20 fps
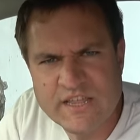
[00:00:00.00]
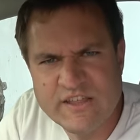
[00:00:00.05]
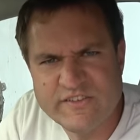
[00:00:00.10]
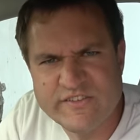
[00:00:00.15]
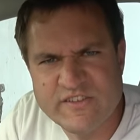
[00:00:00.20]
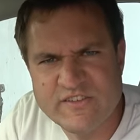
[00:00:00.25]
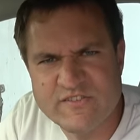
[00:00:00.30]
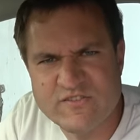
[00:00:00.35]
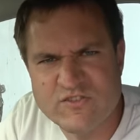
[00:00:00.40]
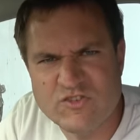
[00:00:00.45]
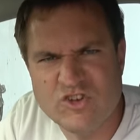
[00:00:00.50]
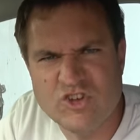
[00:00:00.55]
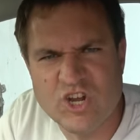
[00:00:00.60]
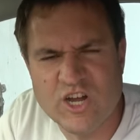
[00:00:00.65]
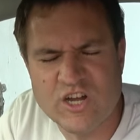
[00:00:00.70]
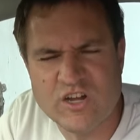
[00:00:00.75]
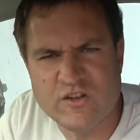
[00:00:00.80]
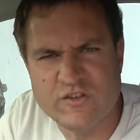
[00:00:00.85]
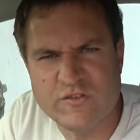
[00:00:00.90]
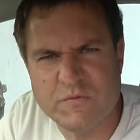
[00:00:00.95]
This is
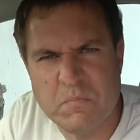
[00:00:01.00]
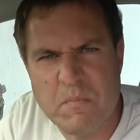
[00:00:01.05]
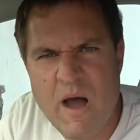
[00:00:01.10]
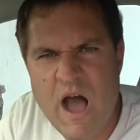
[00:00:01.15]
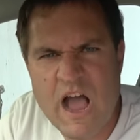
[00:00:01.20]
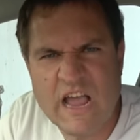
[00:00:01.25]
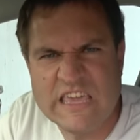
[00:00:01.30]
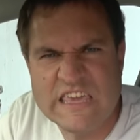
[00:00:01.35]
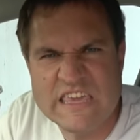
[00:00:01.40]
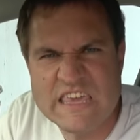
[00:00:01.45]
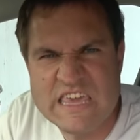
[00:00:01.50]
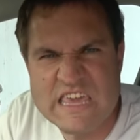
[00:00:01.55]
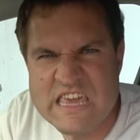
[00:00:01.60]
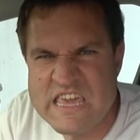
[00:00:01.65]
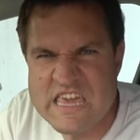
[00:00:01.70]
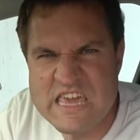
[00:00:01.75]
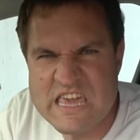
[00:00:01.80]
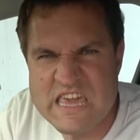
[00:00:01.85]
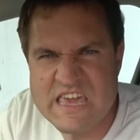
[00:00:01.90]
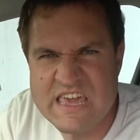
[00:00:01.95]
Doug's Mach
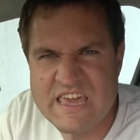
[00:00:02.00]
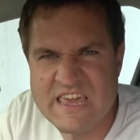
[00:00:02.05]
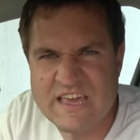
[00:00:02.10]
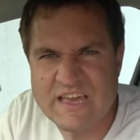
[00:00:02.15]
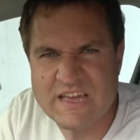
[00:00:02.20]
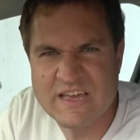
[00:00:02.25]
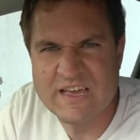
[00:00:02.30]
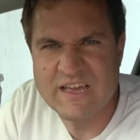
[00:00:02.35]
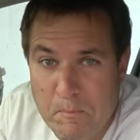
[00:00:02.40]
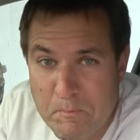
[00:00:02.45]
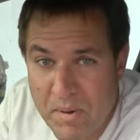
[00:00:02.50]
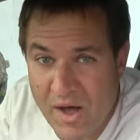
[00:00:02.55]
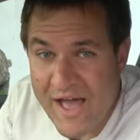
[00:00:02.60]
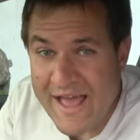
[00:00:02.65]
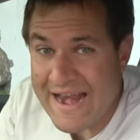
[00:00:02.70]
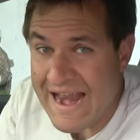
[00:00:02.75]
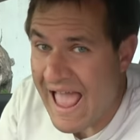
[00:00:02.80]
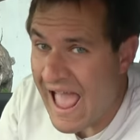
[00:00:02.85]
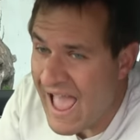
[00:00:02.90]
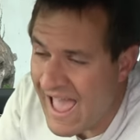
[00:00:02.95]
E.
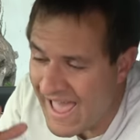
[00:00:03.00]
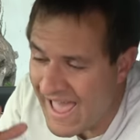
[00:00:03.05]
But